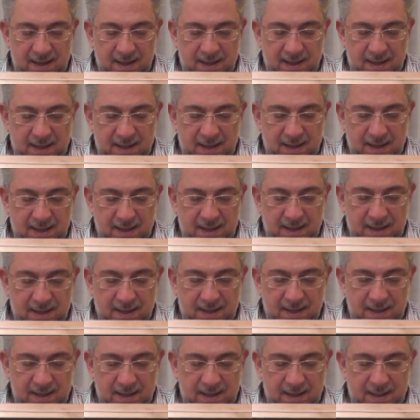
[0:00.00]

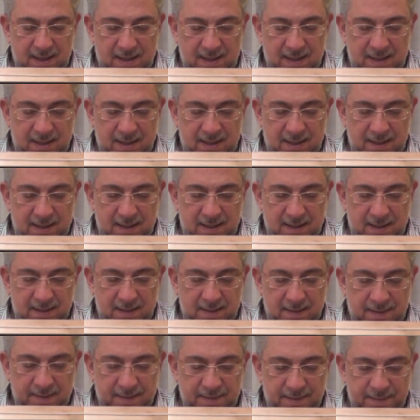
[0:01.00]

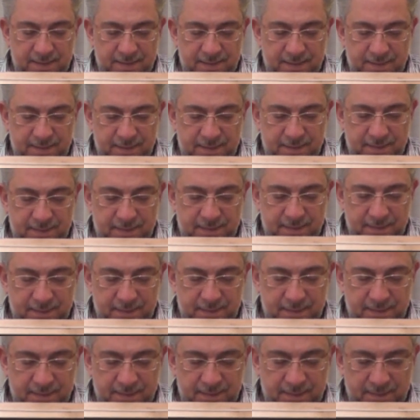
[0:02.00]

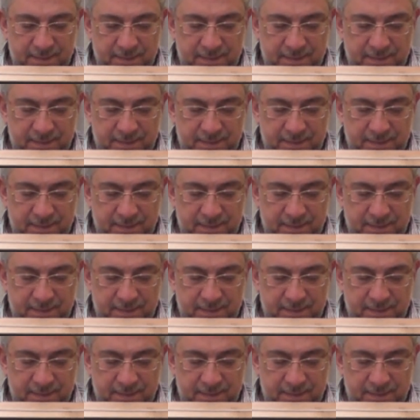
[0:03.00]
Nobody speaks.